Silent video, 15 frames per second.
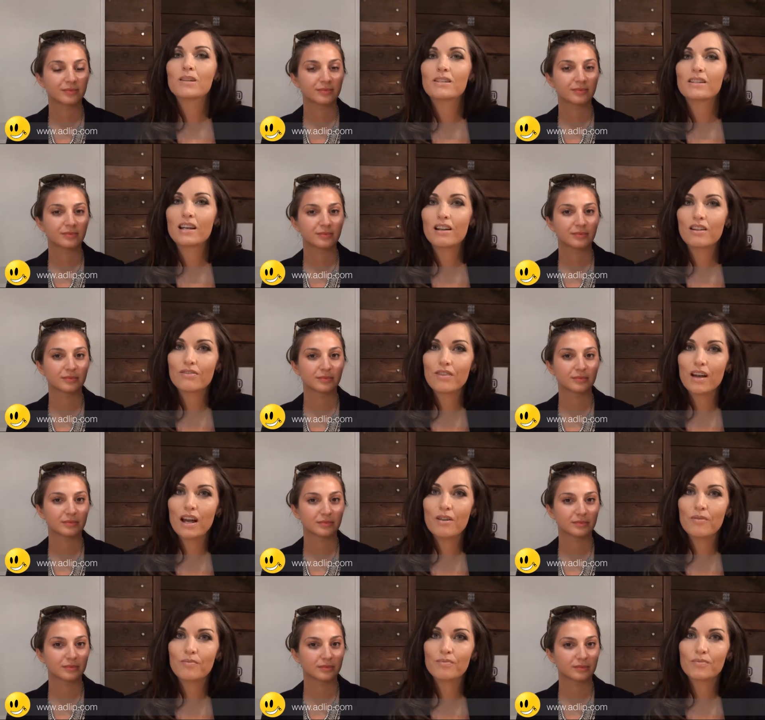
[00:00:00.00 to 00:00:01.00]
Speaker 1: itself,
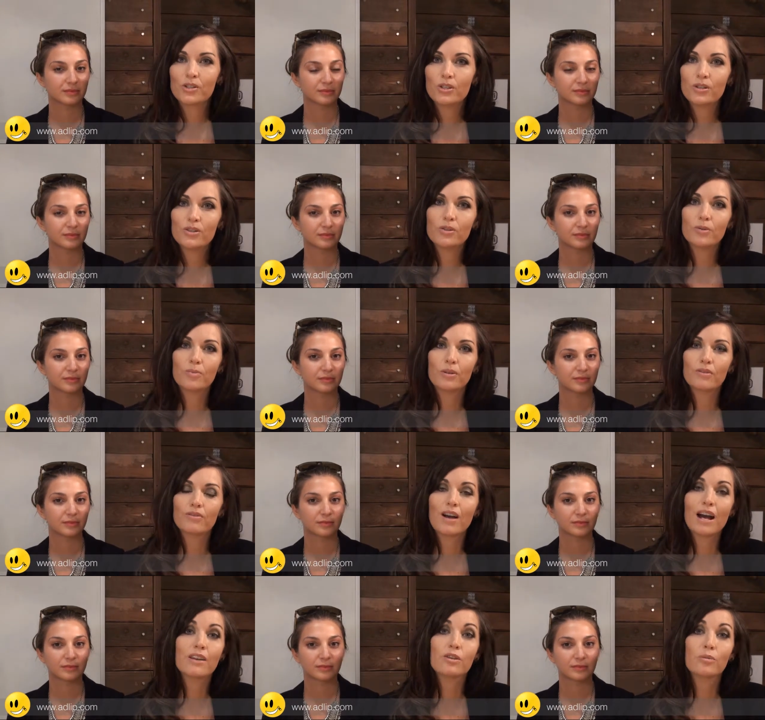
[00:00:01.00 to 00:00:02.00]
um, choose your
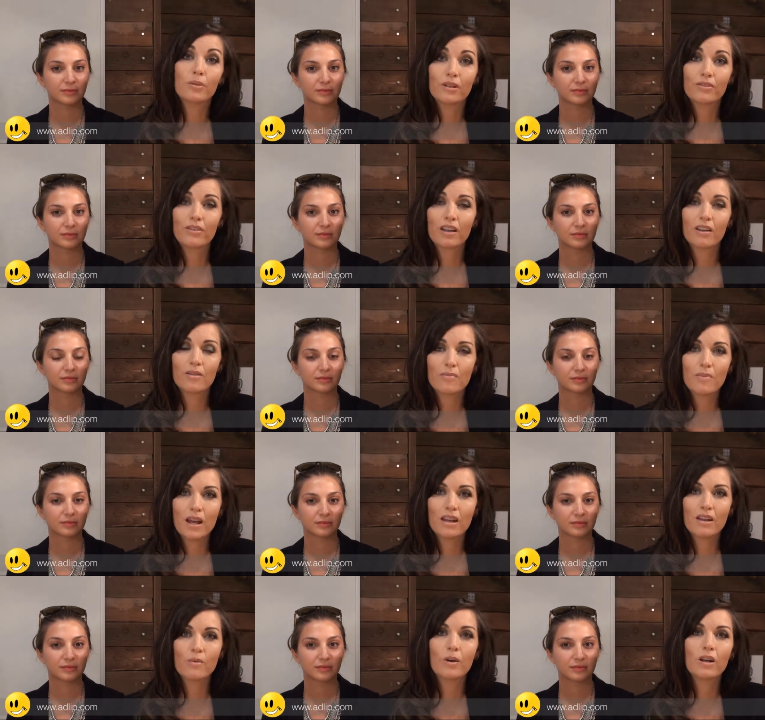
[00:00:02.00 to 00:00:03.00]
find your perfect
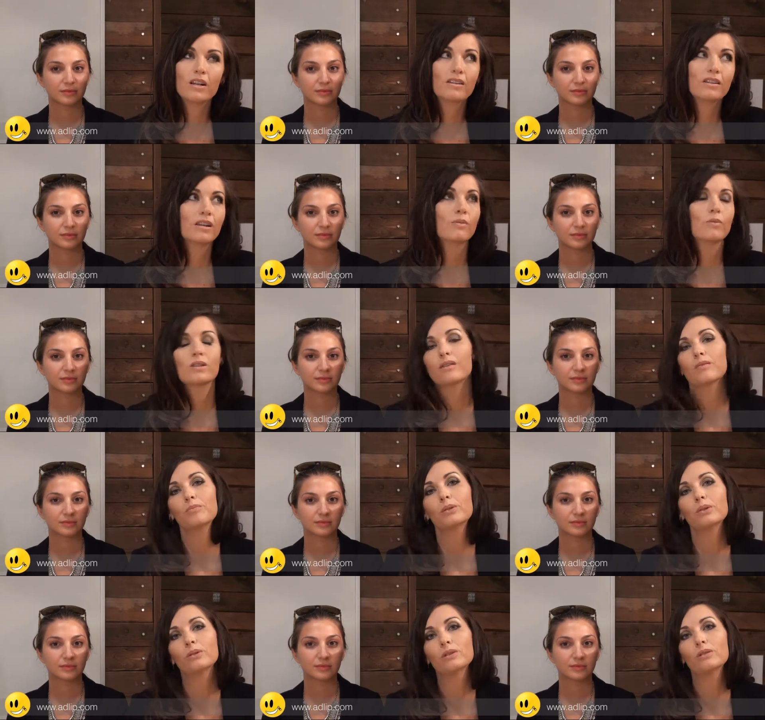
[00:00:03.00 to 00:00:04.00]
companion. What it did was it
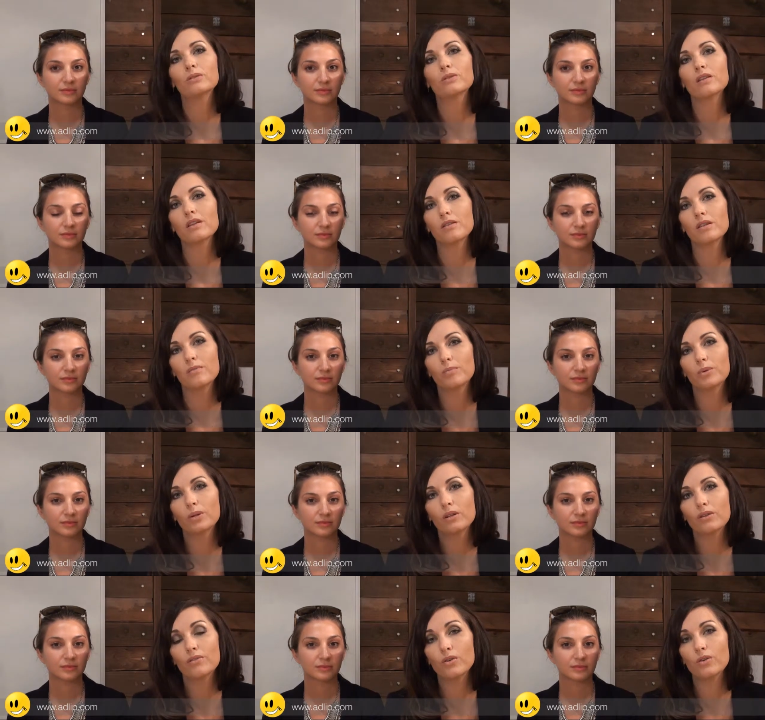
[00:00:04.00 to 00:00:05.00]
pulled the
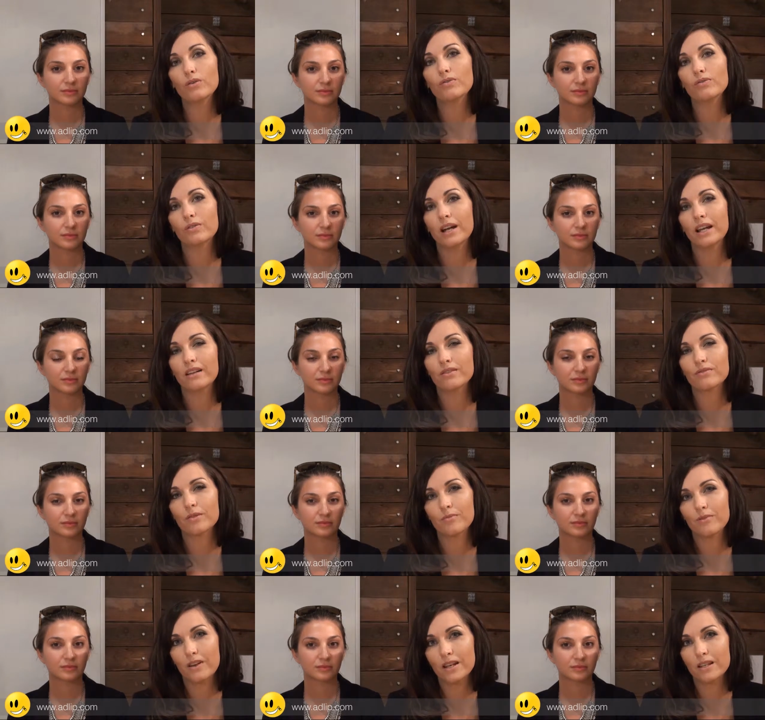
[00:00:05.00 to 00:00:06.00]
pull of your friends
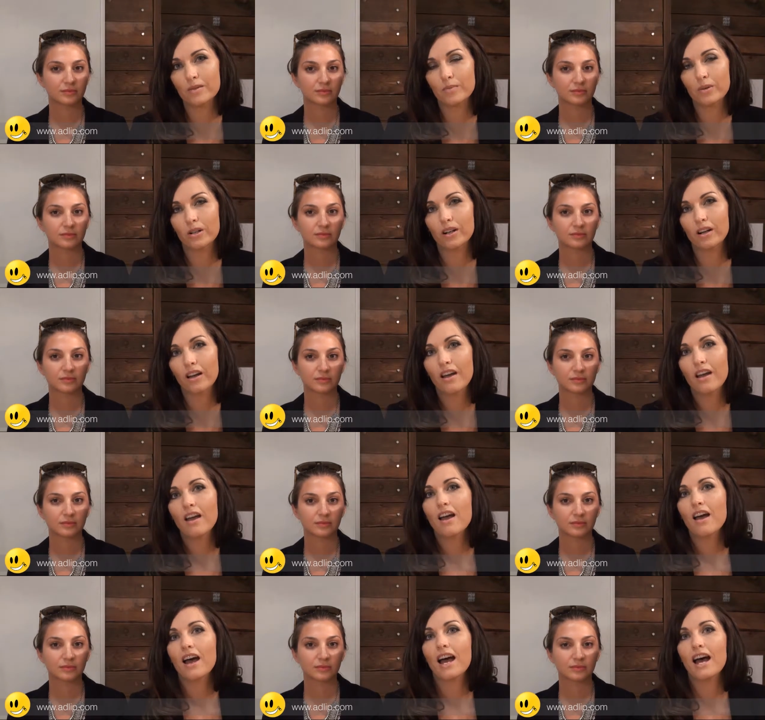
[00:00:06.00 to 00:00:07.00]
from Facebook
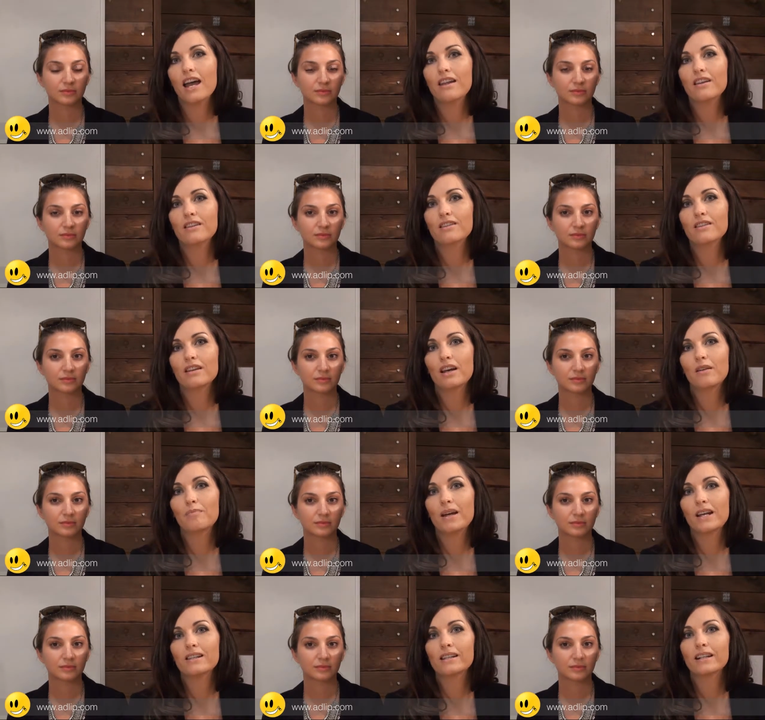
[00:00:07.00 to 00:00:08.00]
and
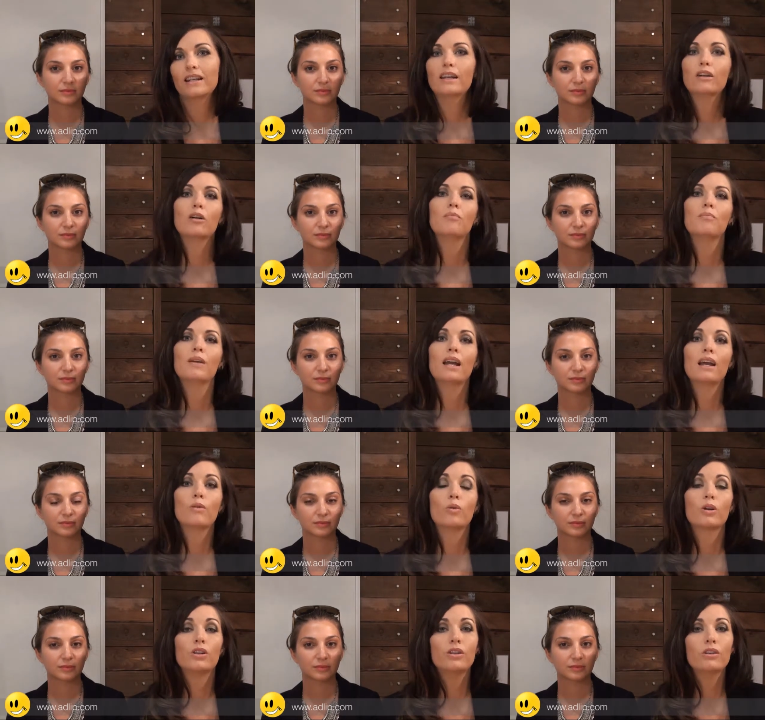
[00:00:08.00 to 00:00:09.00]
basically compared
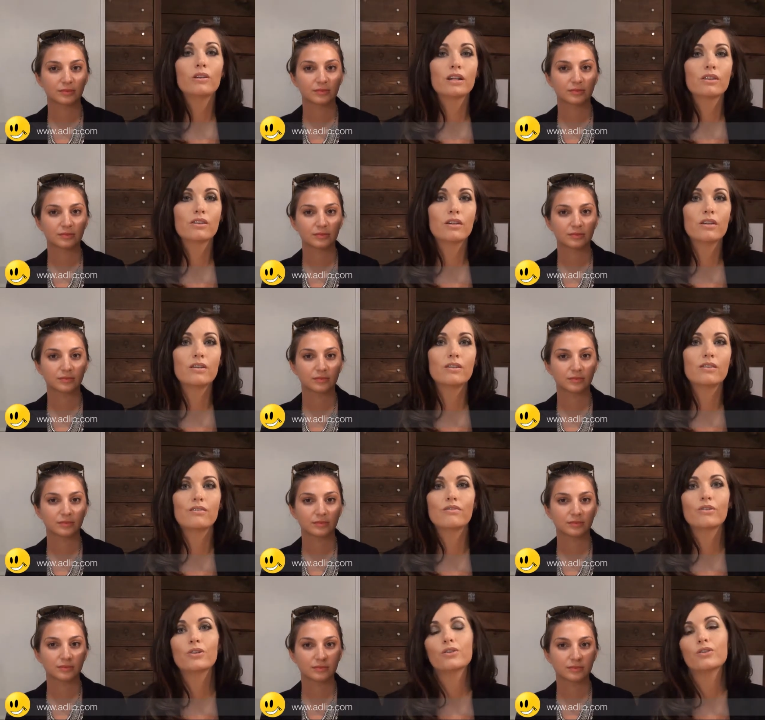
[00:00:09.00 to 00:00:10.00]
what you had chosen
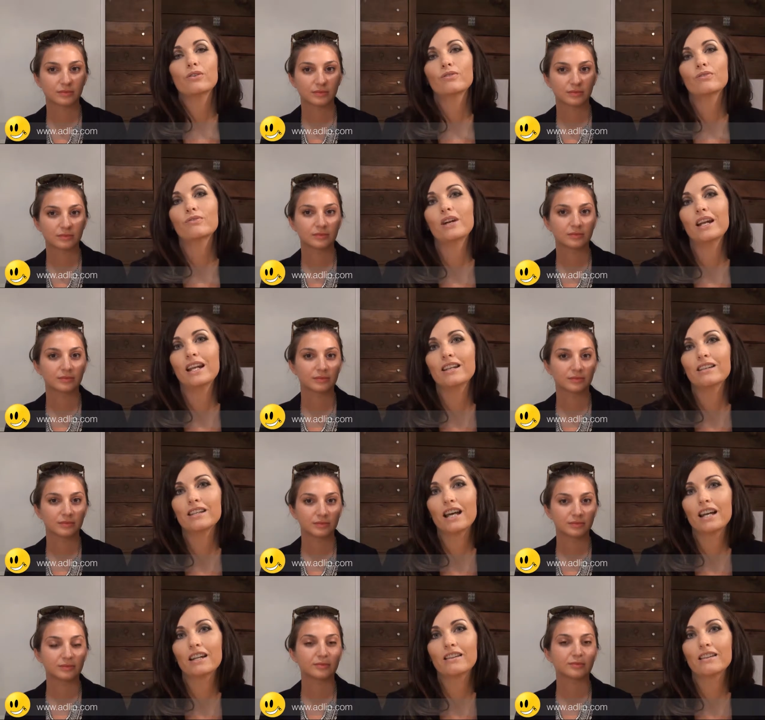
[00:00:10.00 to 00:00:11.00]
versus your friends,
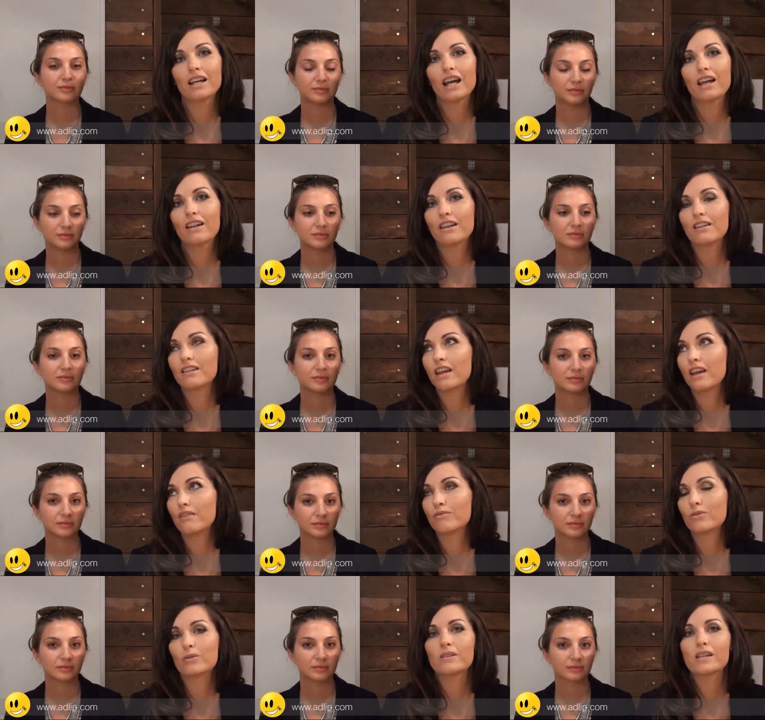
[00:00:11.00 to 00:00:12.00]
and it, and it
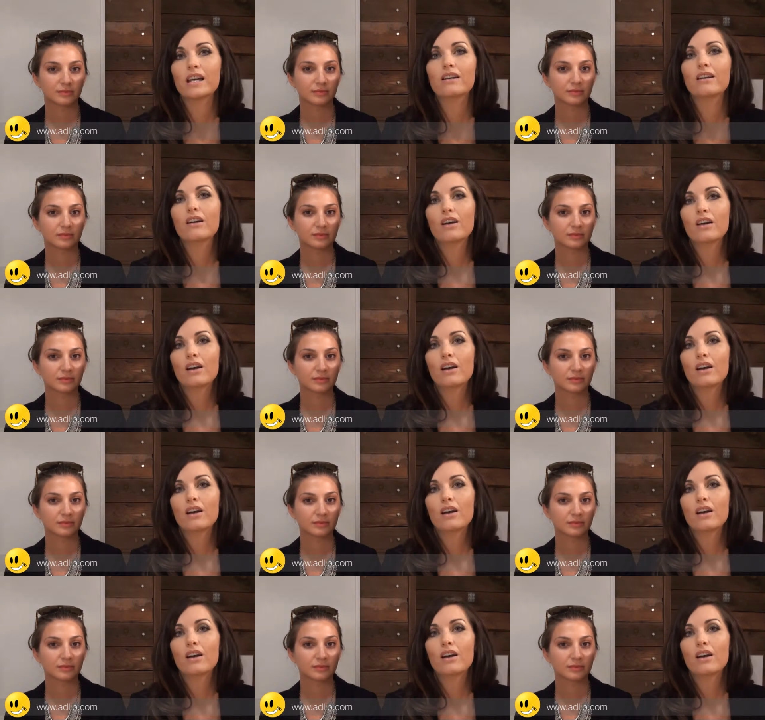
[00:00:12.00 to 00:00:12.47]
therefore said,